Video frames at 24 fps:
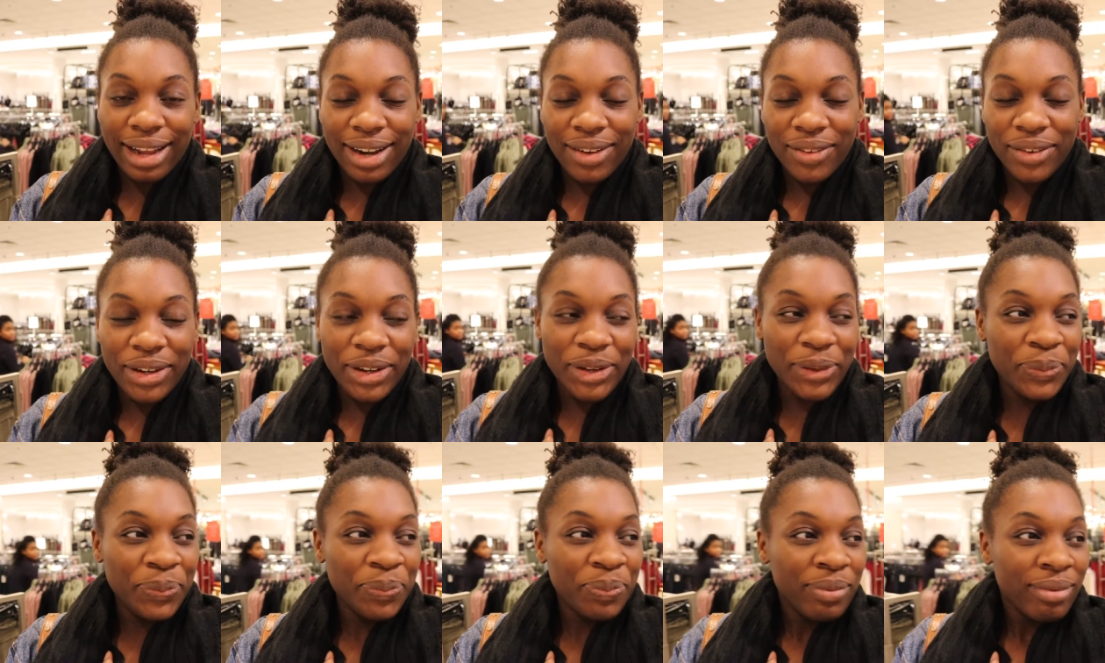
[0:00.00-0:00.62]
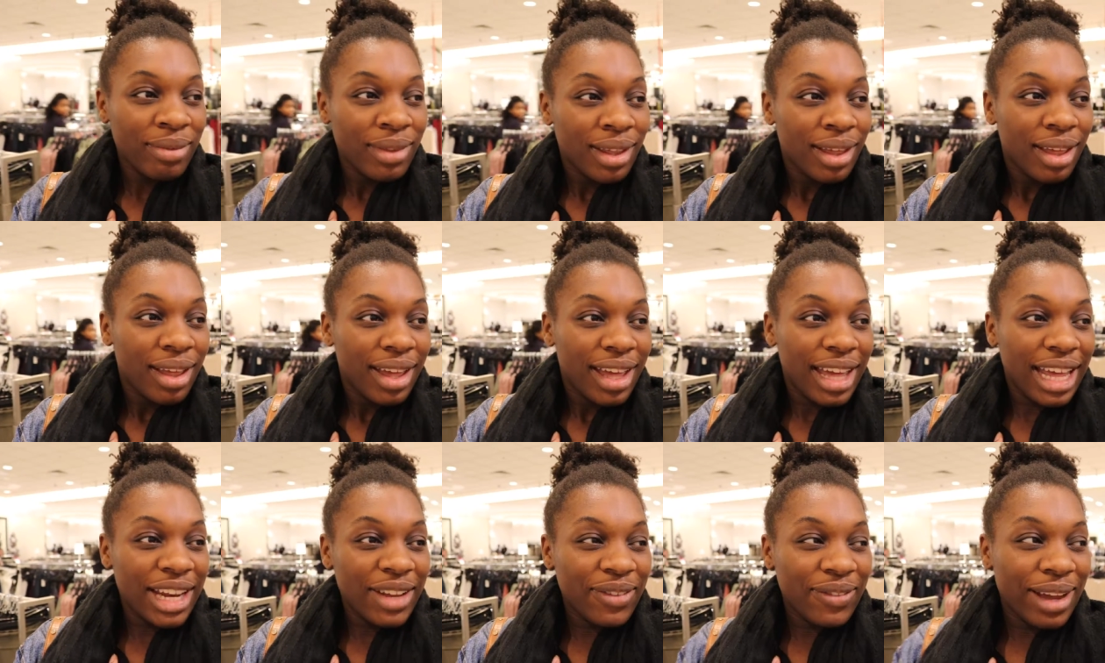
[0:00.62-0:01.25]
I don't know.
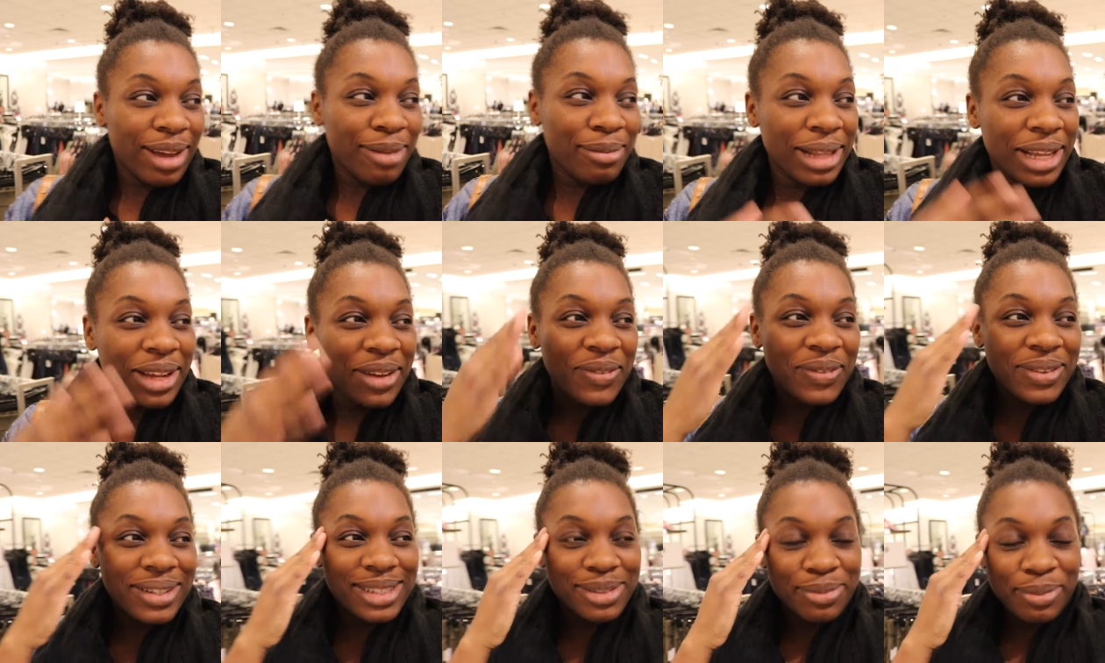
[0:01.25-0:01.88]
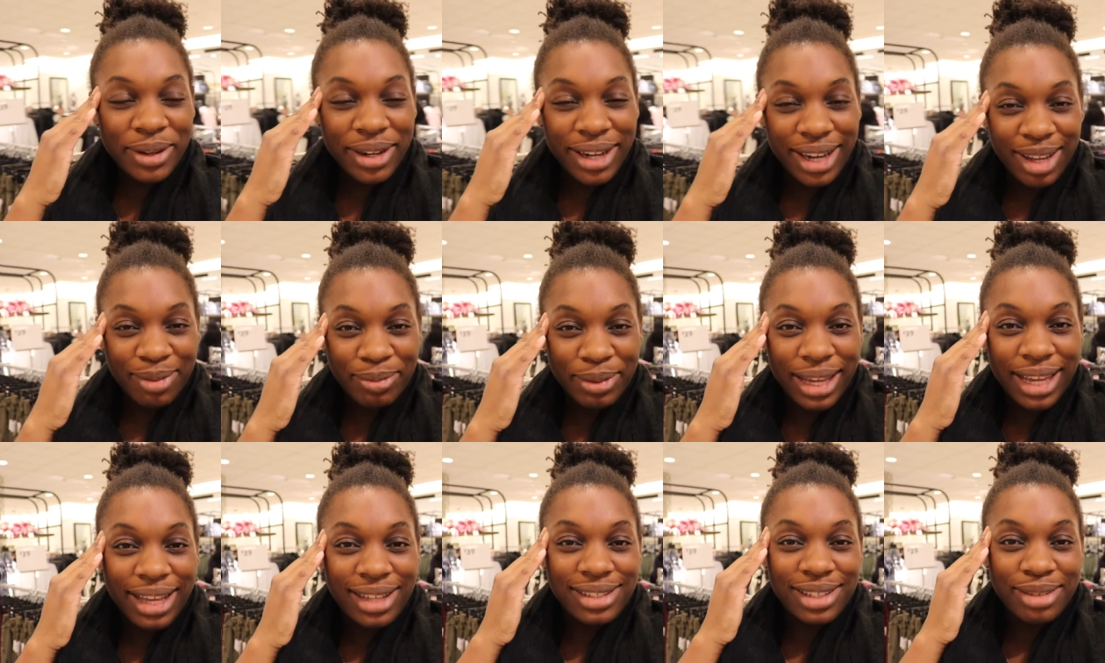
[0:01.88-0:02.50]
Anyway, I'm like whispering
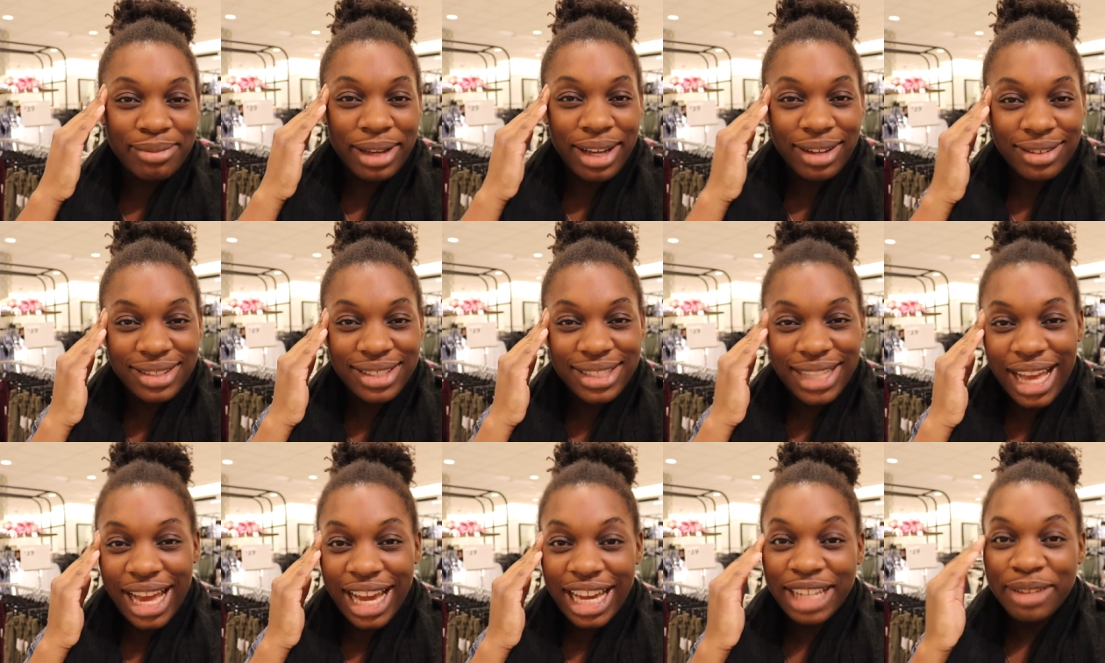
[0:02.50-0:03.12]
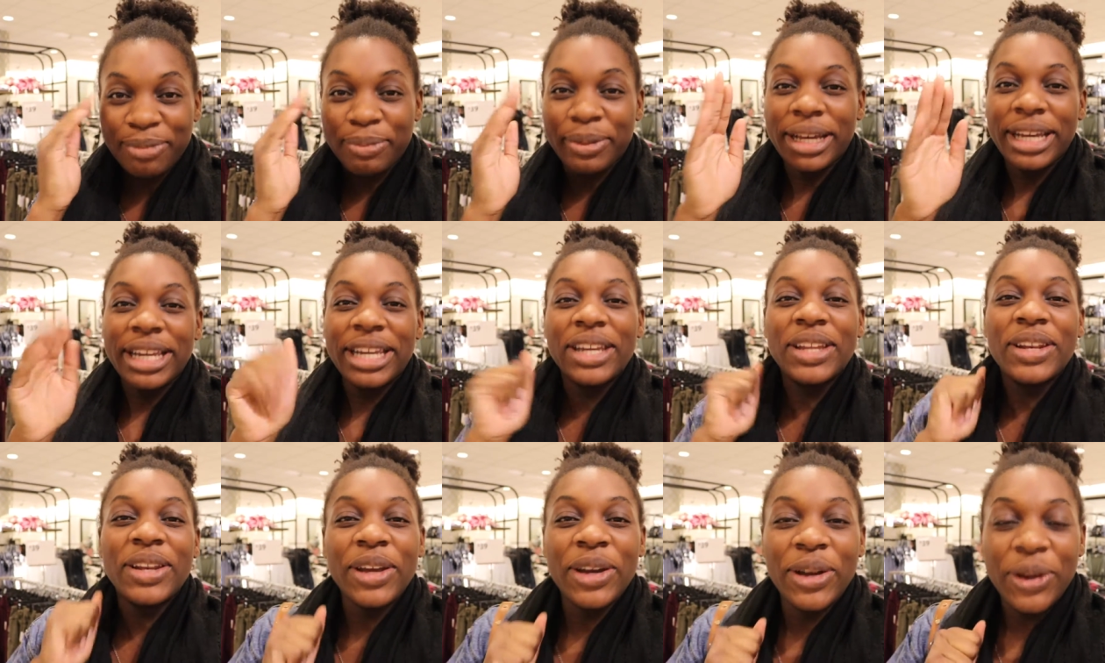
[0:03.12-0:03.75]
because I'm outside, but
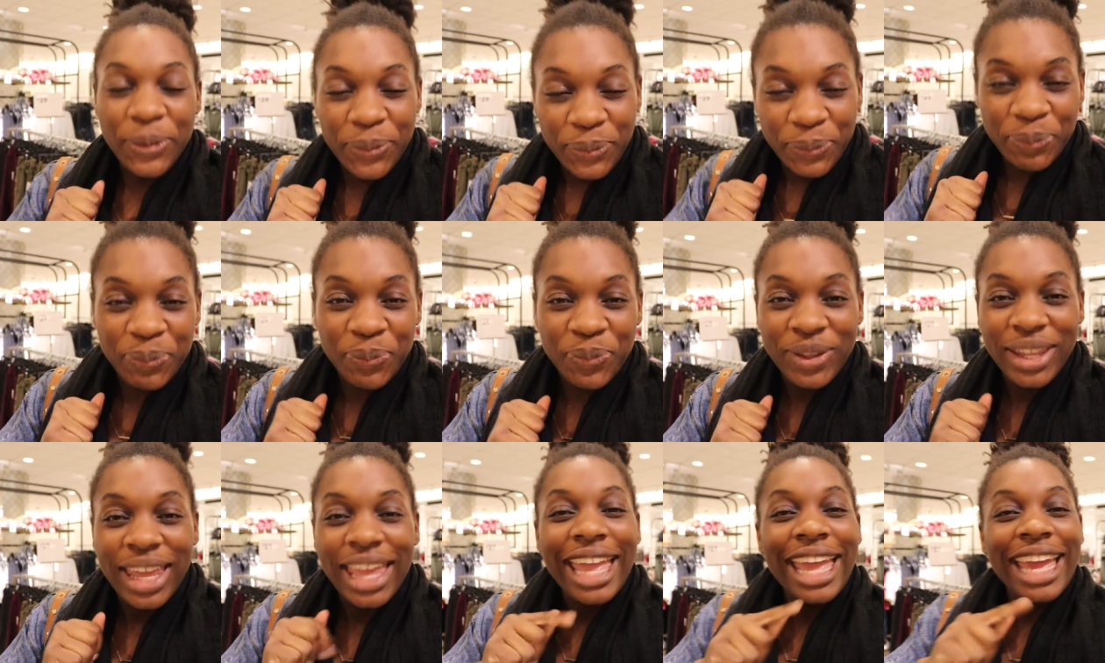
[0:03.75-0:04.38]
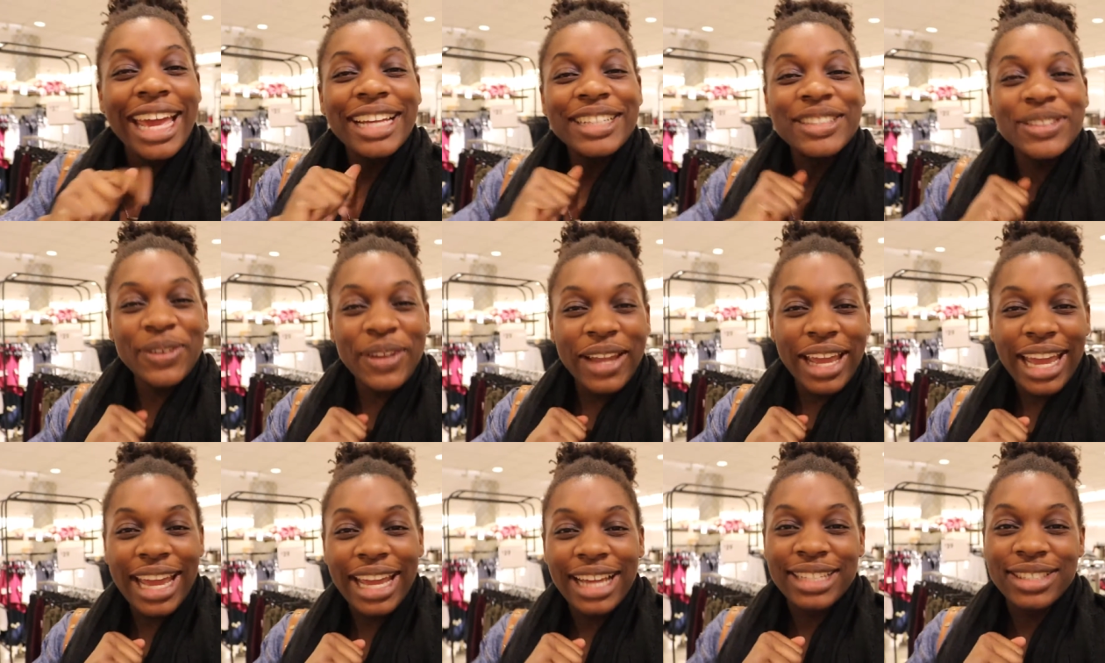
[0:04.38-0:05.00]
you know, it's
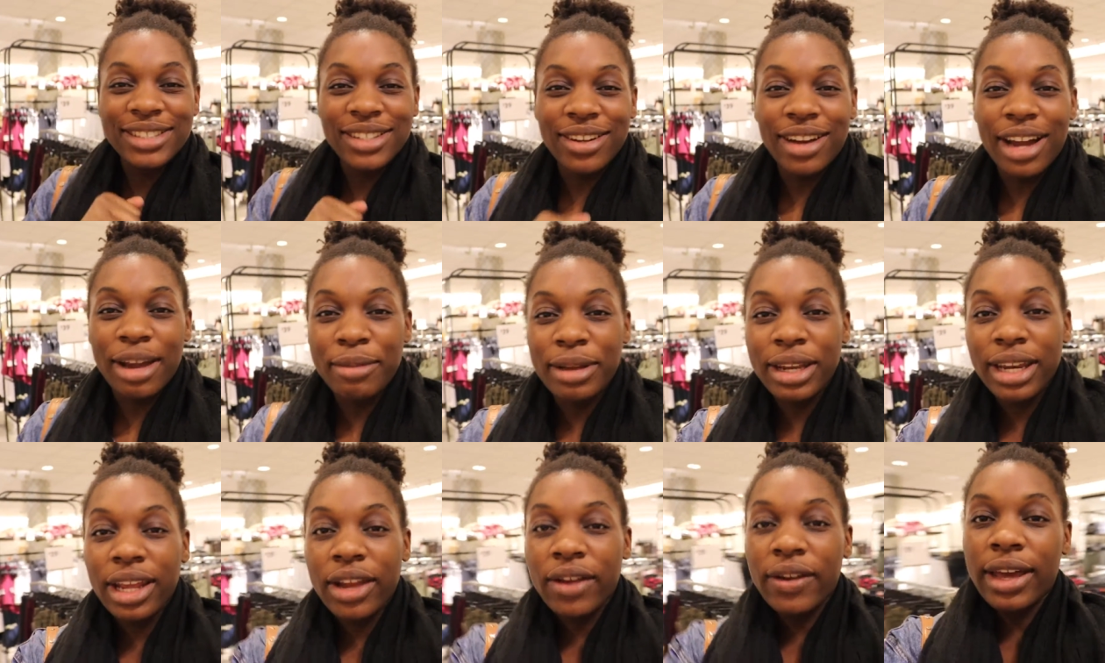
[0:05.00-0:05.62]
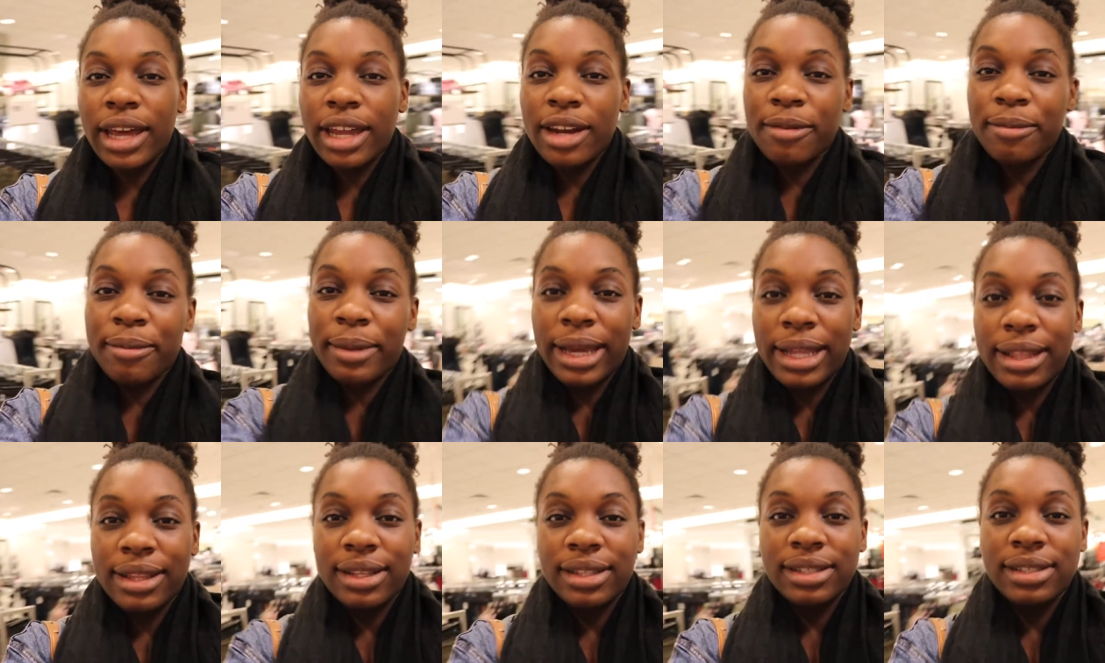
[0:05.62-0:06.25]
okay. So I'm gonna go ahead and
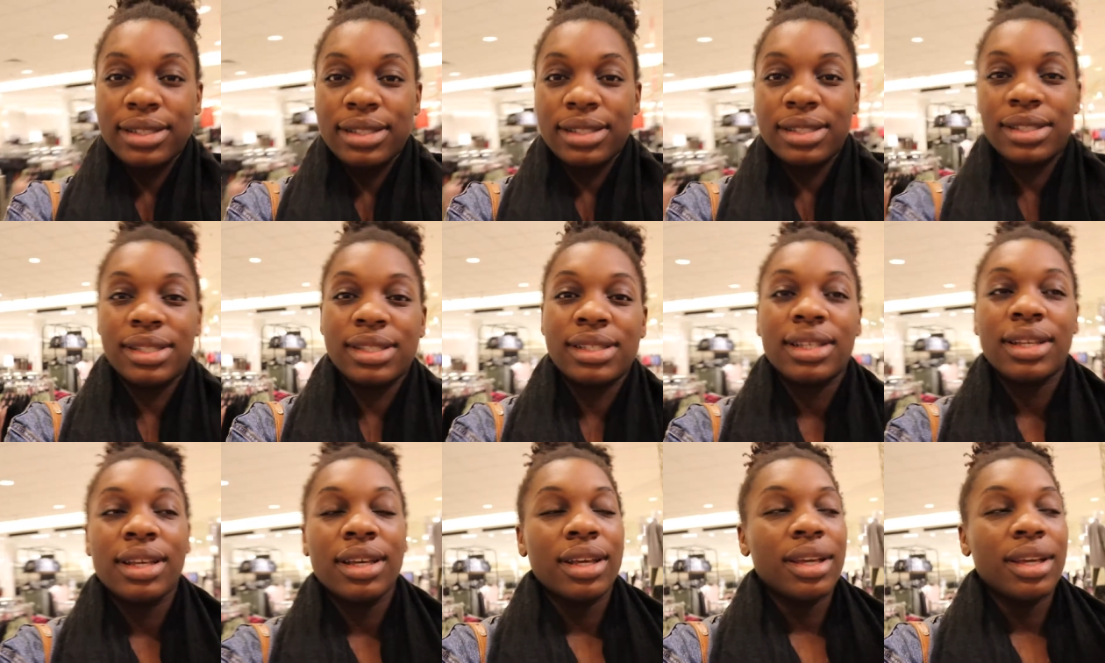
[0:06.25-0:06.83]
buy this.